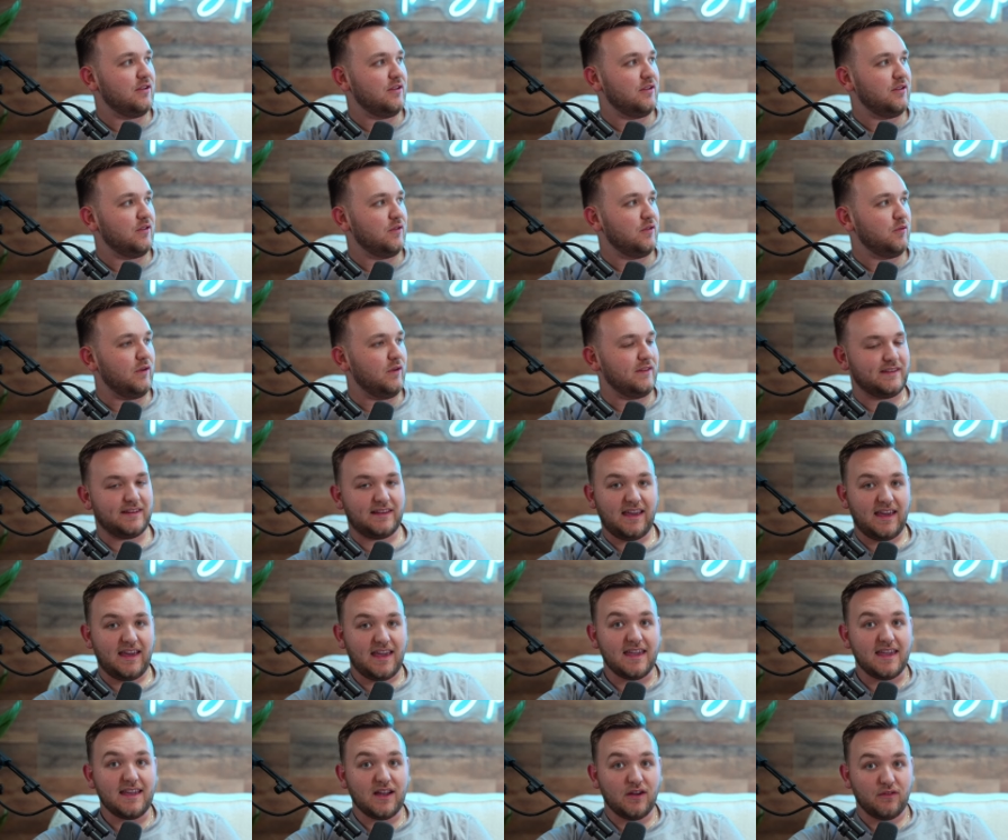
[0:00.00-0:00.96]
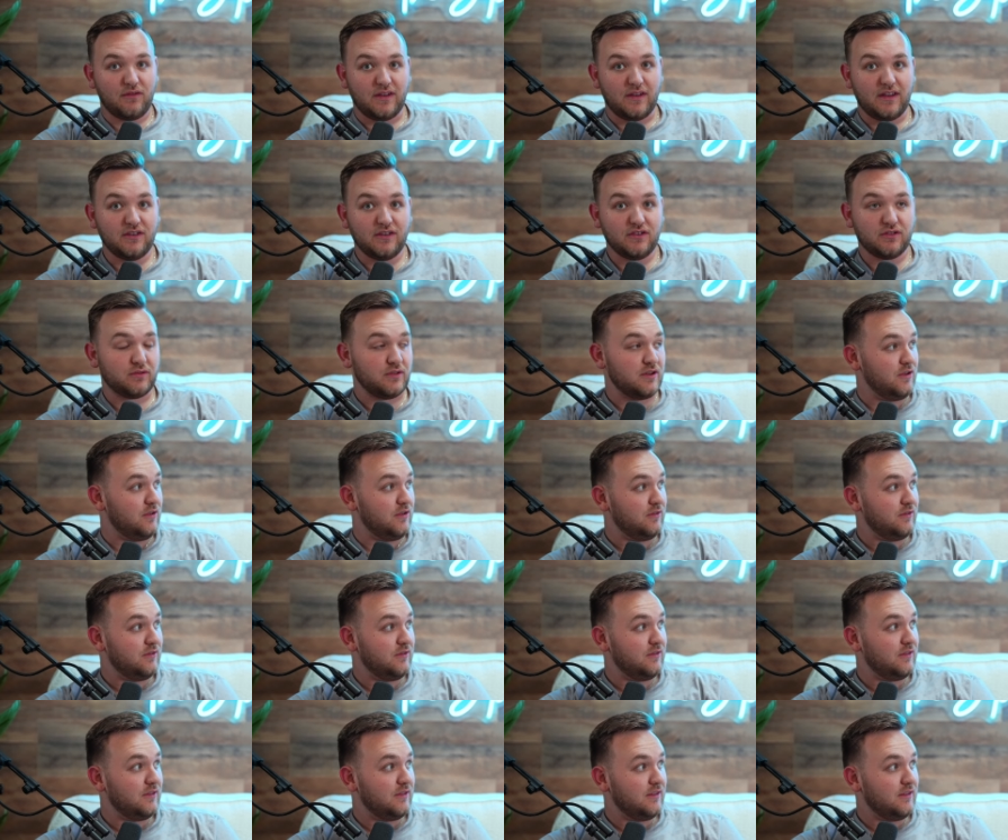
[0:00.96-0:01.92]
was king of Israel.
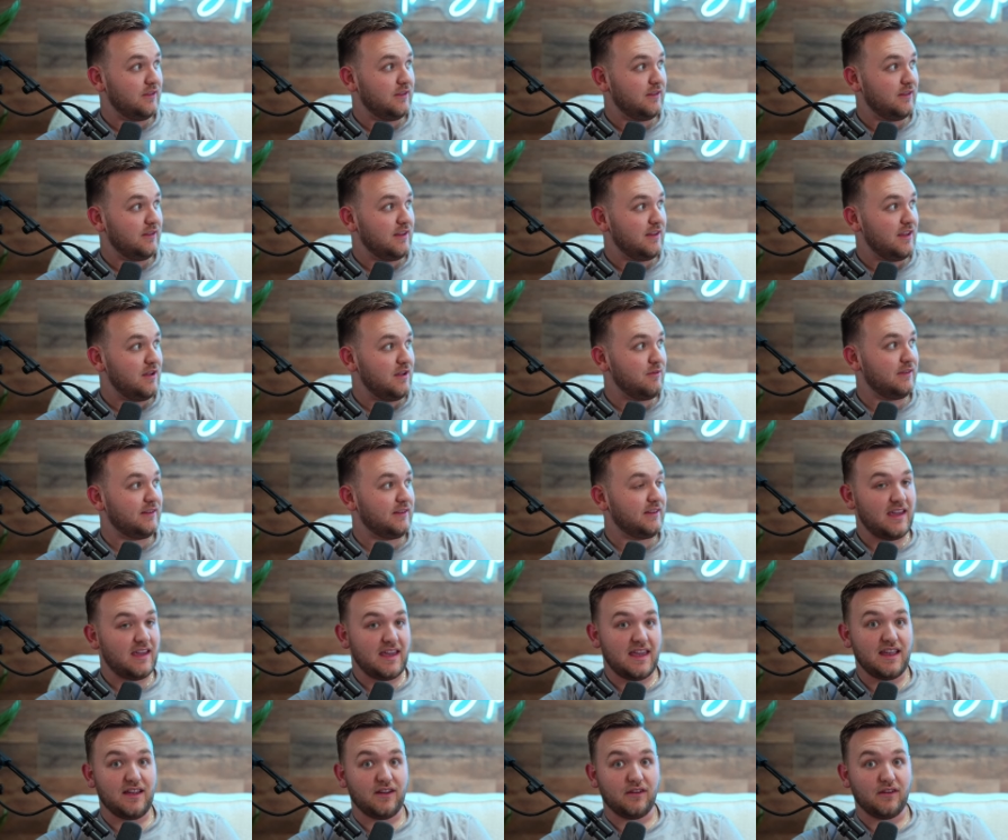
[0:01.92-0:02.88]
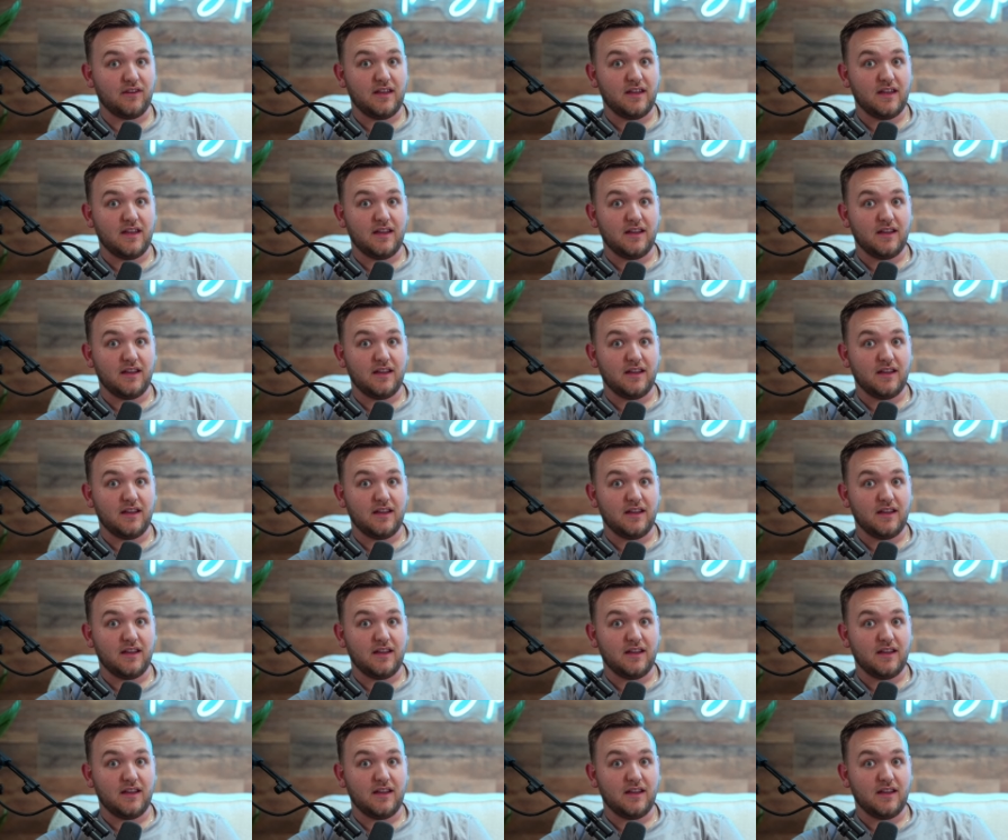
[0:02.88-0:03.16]
Mm-hmm. He was king.